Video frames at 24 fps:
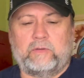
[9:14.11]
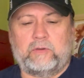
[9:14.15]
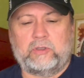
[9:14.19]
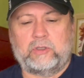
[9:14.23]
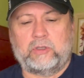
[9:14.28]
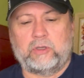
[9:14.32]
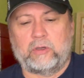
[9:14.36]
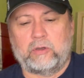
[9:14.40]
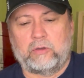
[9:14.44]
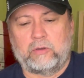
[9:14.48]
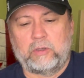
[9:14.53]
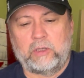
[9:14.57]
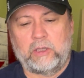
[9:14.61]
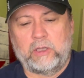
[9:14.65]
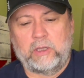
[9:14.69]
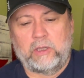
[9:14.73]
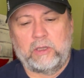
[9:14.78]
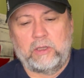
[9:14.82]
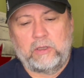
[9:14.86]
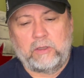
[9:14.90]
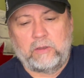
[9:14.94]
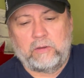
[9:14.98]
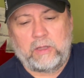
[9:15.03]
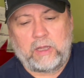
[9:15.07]
So
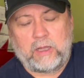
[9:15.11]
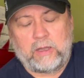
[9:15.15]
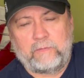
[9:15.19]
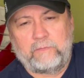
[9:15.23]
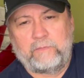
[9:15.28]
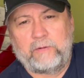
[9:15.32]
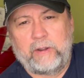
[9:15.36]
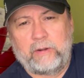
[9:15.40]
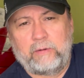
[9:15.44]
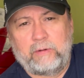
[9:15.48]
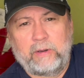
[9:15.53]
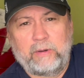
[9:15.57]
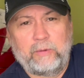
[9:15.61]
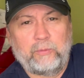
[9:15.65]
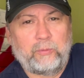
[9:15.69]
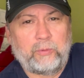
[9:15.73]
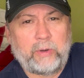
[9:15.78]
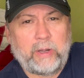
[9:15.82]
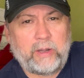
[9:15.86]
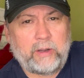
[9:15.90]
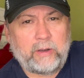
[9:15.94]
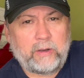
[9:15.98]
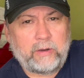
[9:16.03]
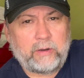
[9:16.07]
uh, very
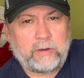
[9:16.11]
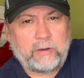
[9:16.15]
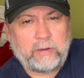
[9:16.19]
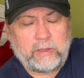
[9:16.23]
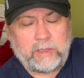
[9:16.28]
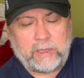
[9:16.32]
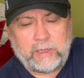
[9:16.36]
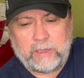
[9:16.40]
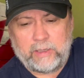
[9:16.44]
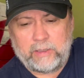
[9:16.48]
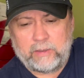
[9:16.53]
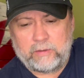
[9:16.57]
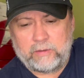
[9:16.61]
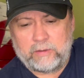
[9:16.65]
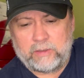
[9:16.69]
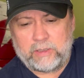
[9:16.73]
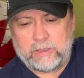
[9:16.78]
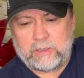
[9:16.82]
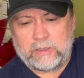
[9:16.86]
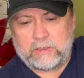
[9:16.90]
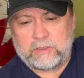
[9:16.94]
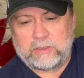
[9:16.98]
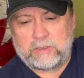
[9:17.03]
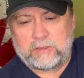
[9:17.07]
rare and
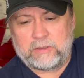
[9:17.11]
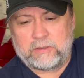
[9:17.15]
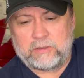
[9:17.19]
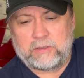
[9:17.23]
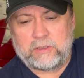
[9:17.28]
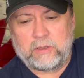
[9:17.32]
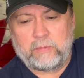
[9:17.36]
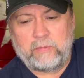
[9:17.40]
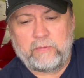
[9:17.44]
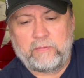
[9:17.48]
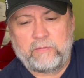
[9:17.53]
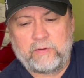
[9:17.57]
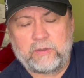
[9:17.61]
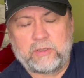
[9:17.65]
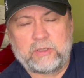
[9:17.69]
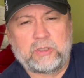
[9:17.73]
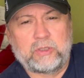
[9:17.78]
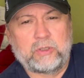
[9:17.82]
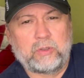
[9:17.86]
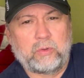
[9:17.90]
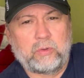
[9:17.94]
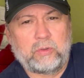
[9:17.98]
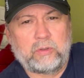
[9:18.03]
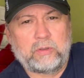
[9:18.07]
uh, some of it
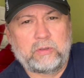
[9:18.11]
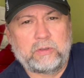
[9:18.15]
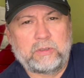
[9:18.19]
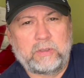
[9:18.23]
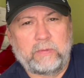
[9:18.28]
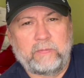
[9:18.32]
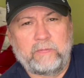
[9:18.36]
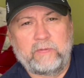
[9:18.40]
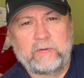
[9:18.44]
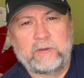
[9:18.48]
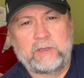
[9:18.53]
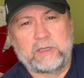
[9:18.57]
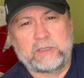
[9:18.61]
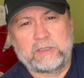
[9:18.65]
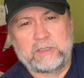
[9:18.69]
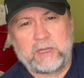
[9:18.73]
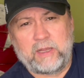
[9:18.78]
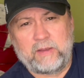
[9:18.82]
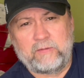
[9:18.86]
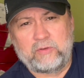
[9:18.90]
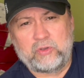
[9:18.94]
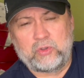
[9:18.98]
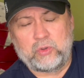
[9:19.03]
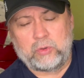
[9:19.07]
sold, some of it doesn't
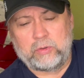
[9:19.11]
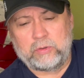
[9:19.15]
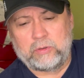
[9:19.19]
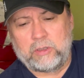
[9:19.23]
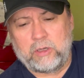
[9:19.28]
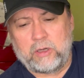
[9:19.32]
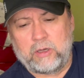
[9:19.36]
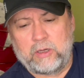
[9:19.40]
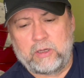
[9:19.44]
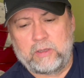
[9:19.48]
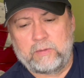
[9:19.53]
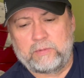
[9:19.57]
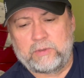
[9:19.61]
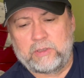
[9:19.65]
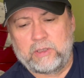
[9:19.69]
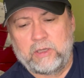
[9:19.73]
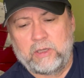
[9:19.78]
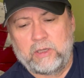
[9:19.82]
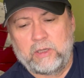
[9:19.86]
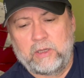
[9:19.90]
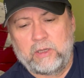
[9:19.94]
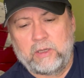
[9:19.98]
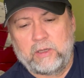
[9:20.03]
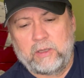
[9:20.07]
have sold comps
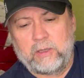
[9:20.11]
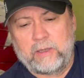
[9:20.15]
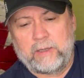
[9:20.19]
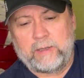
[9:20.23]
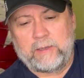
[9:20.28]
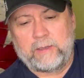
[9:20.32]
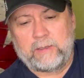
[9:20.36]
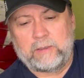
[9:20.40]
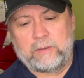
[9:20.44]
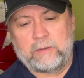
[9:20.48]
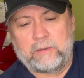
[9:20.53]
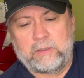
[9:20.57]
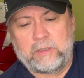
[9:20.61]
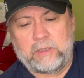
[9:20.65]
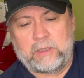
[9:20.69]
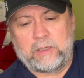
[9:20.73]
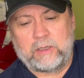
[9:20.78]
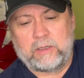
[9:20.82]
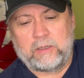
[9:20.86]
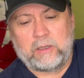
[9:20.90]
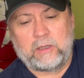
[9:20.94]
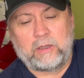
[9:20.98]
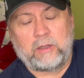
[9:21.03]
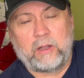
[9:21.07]
and
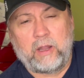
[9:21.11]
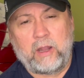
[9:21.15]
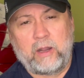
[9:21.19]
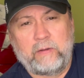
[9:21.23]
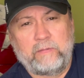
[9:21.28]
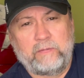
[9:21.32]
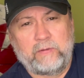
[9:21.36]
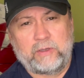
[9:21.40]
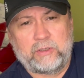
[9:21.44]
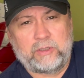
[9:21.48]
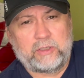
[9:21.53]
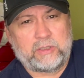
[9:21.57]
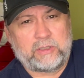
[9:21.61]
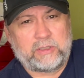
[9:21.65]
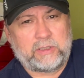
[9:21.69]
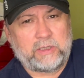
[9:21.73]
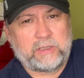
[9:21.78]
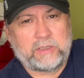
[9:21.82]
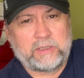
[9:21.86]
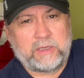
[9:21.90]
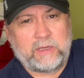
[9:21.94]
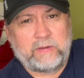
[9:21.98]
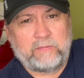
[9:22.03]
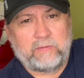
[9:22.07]
uh, a lot of it just
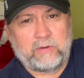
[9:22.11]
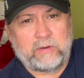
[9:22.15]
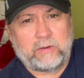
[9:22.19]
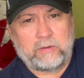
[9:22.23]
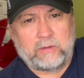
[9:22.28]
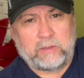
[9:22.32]
isn't even